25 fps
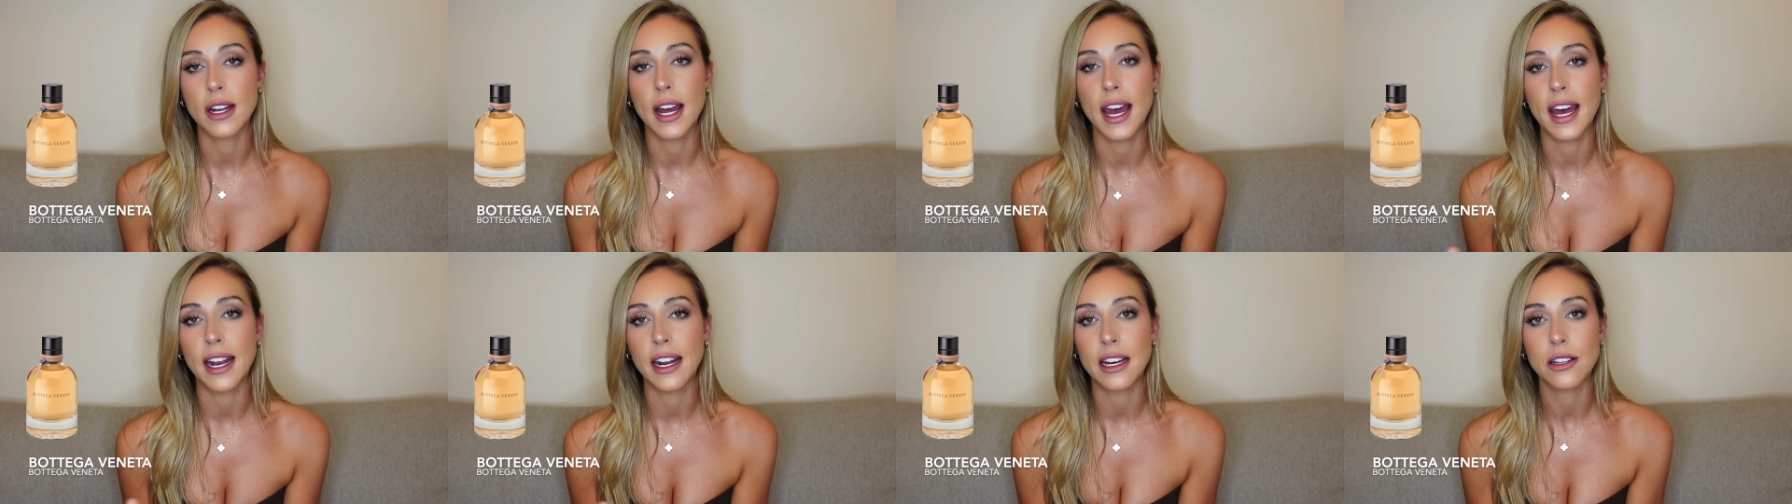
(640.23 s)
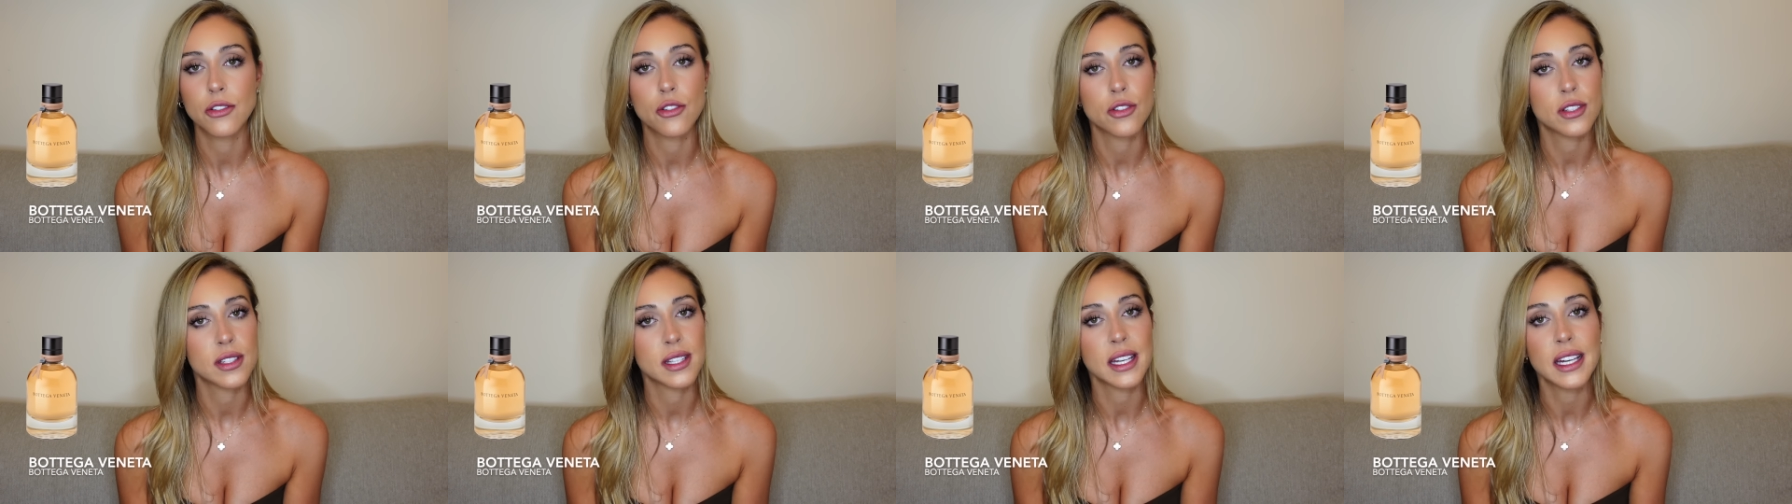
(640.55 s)
and I
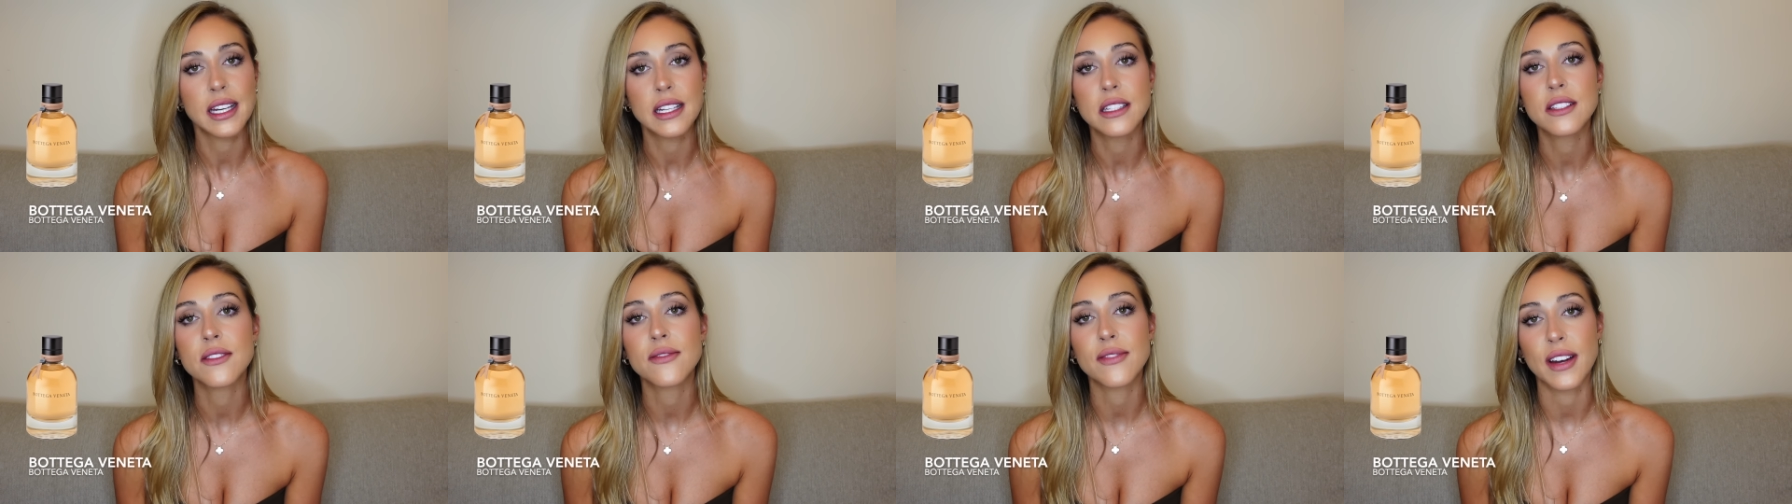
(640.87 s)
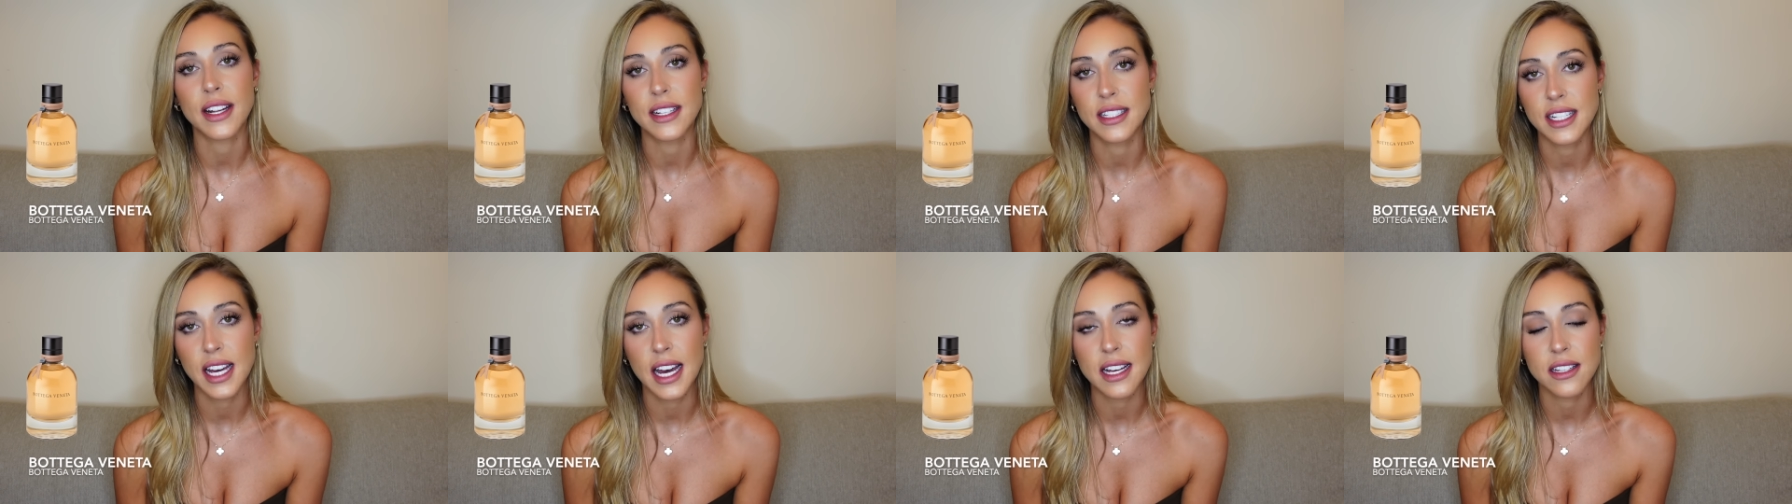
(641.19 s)
just think it's
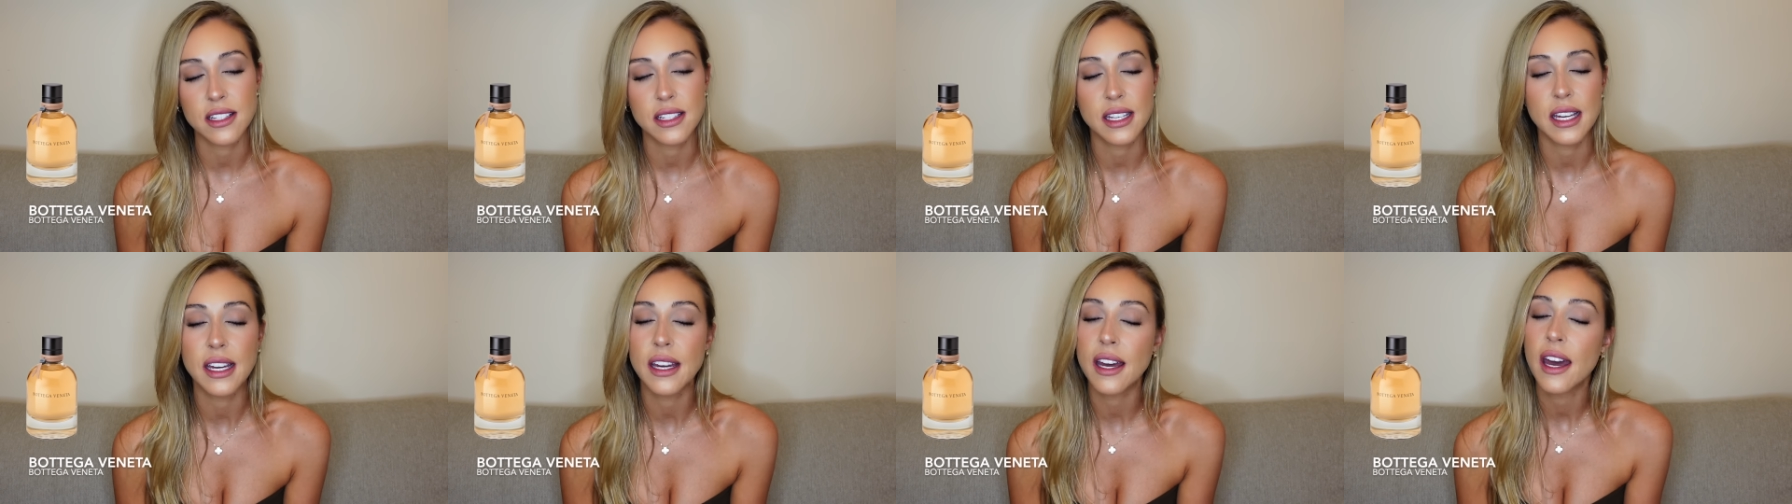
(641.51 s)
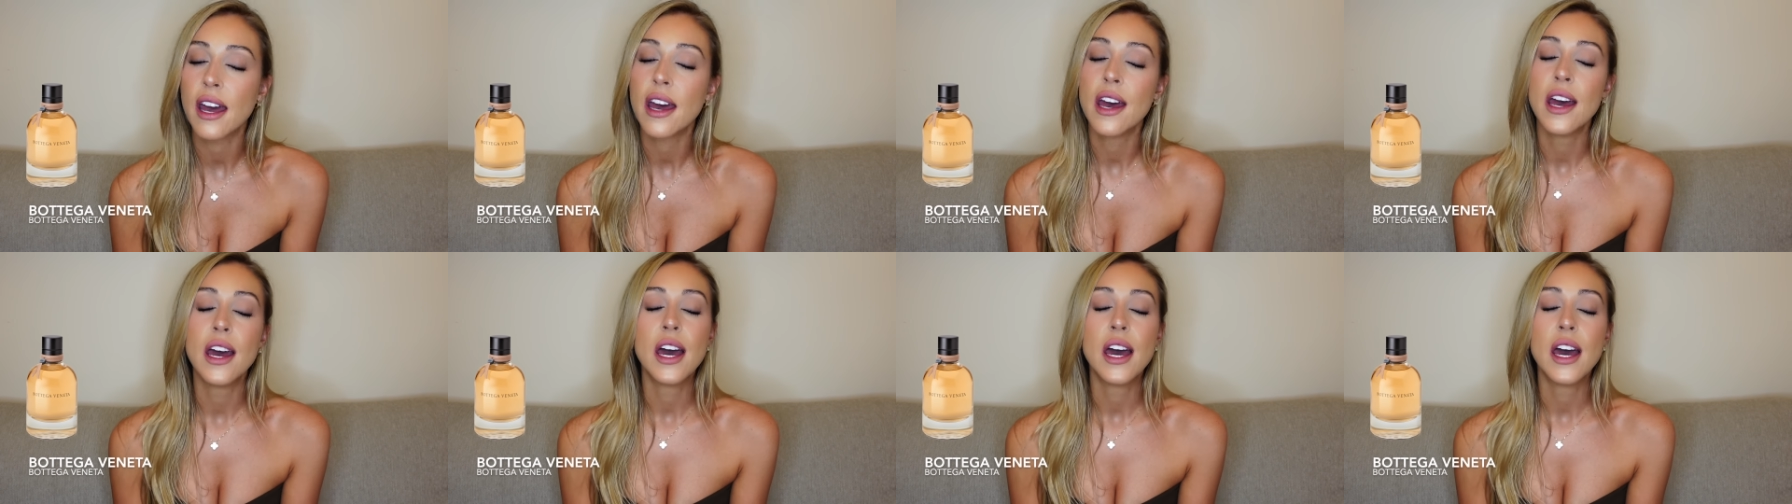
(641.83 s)
fantastic.